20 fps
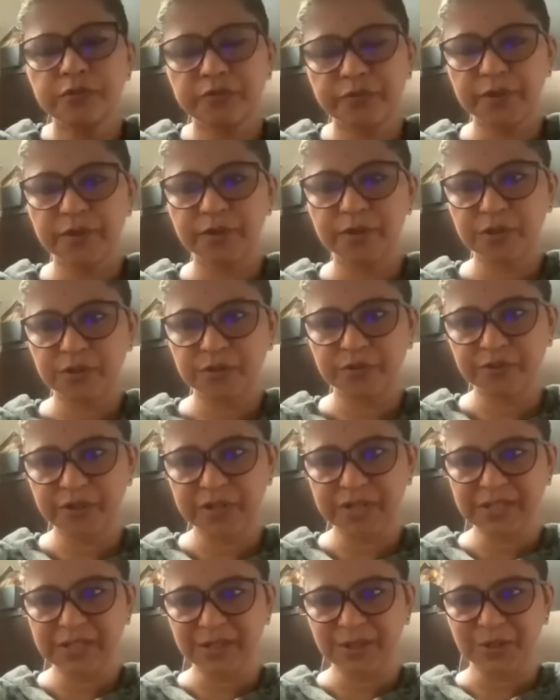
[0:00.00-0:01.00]
of years of
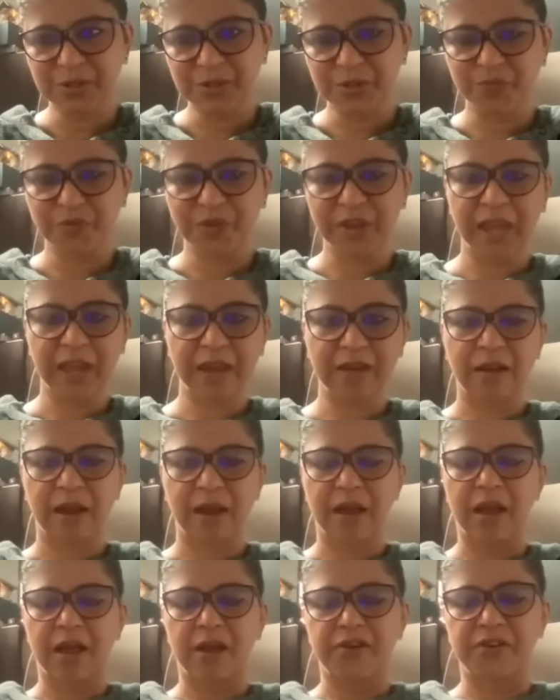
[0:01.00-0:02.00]
research where
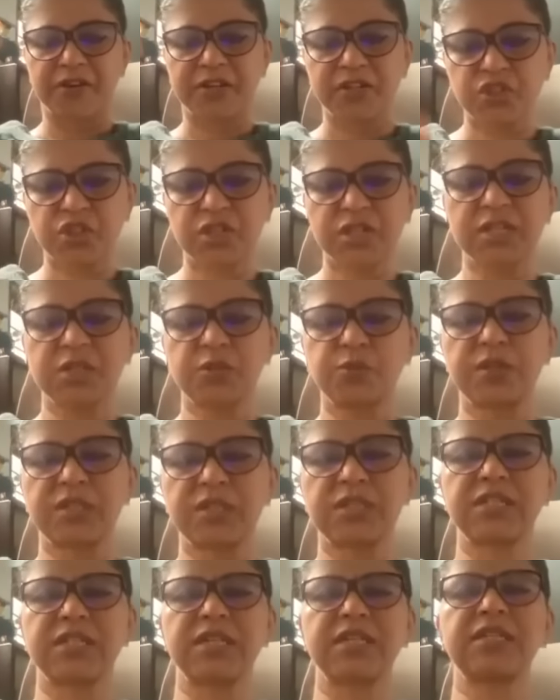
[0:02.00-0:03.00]
rishis would
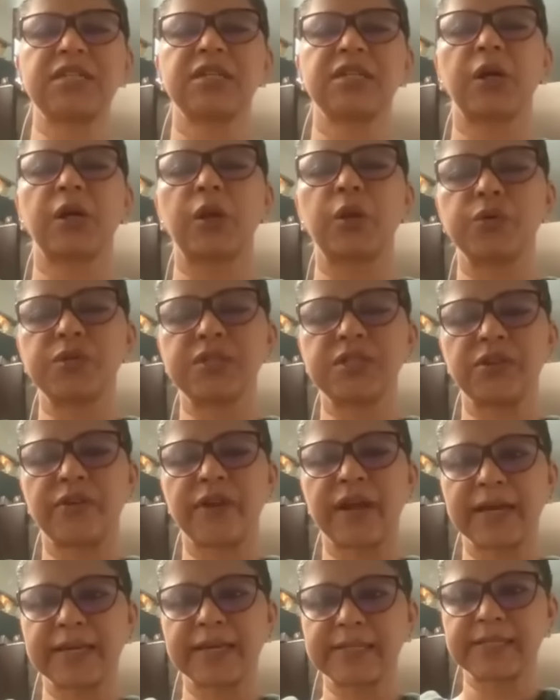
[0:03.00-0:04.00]
sit, close
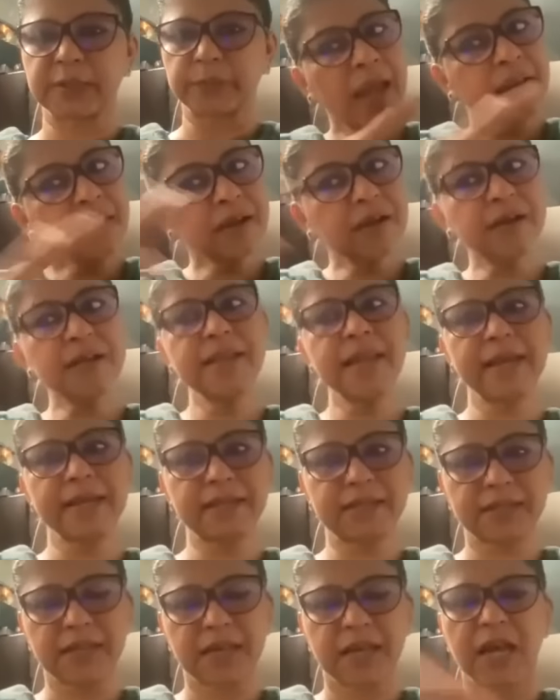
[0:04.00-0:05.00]
their eyes and
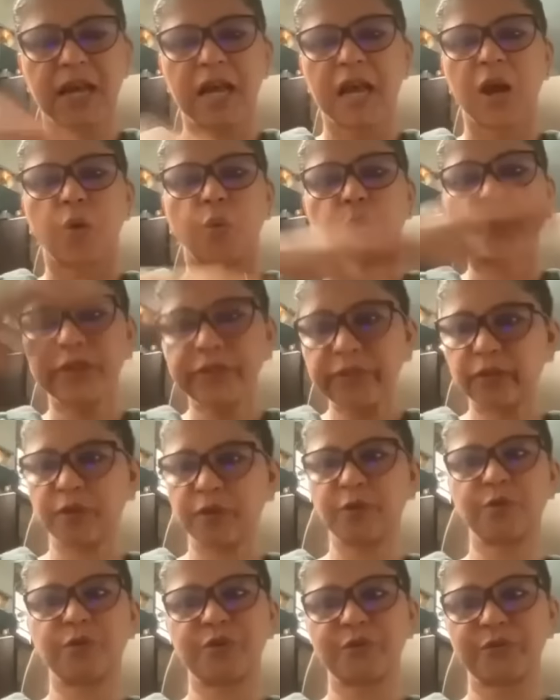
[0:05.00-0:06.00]
connect with the
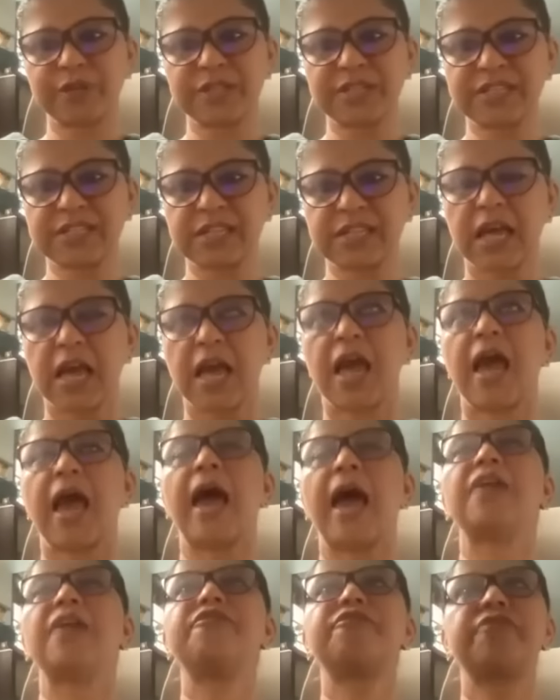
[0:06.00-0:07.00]
universe.
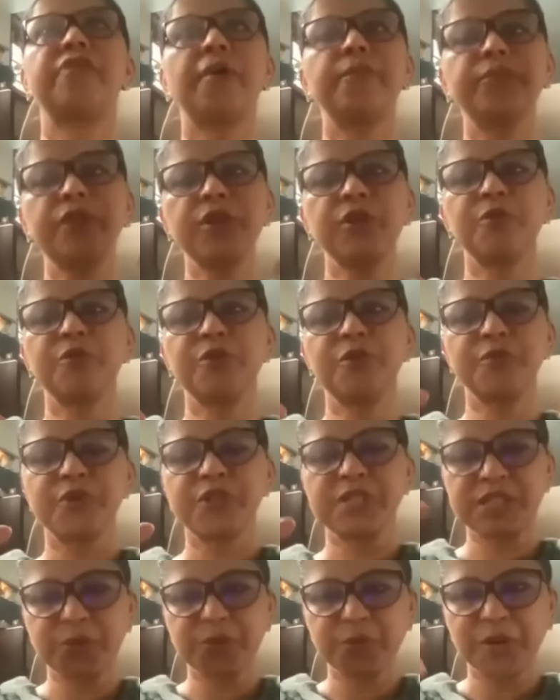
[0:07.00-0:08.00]
And from the
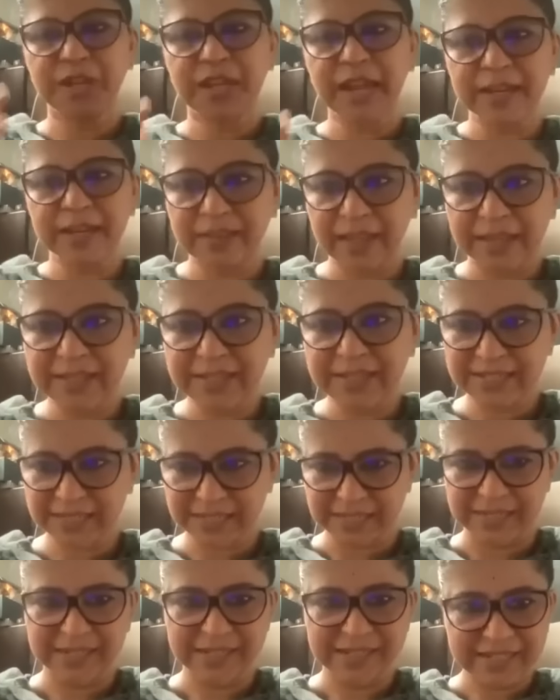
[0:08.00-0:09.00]
universe, they would get that
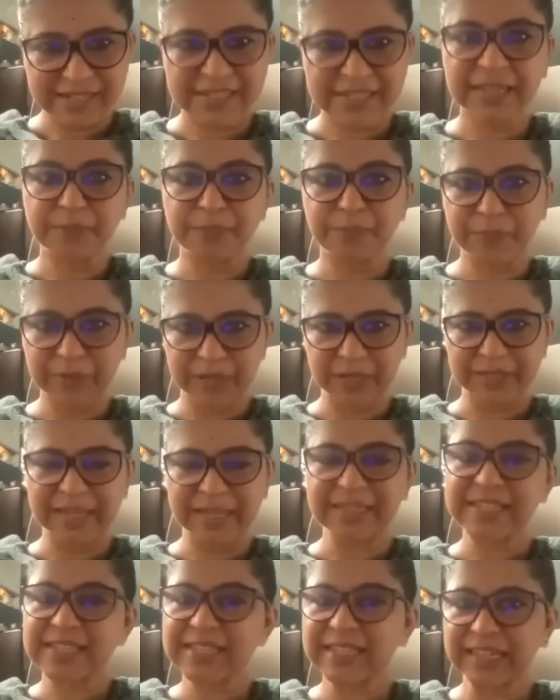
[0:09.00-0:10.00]
symbol,
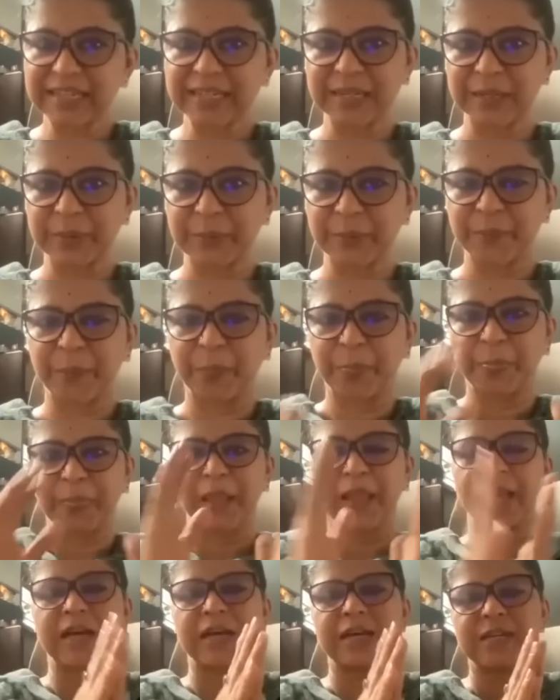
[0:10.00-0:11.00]
that signal.
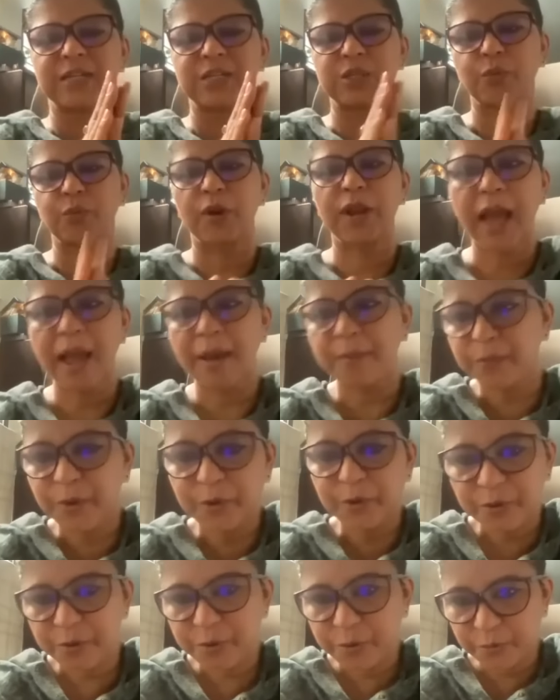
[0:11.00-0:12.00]
So what I'm
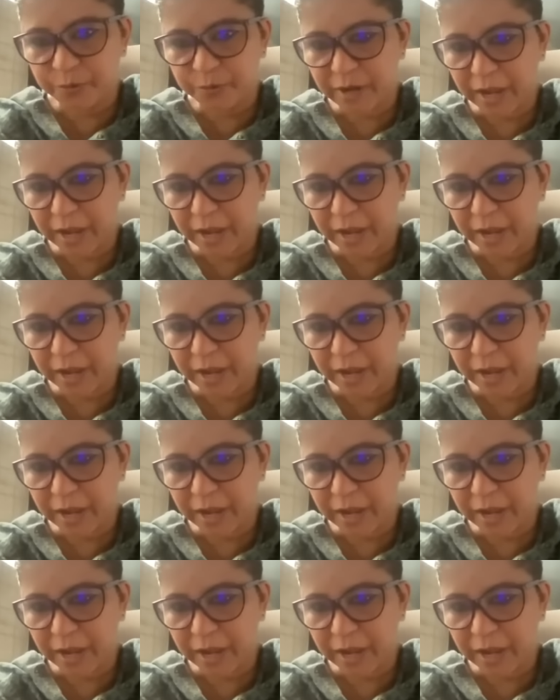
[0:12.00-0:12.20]
going to do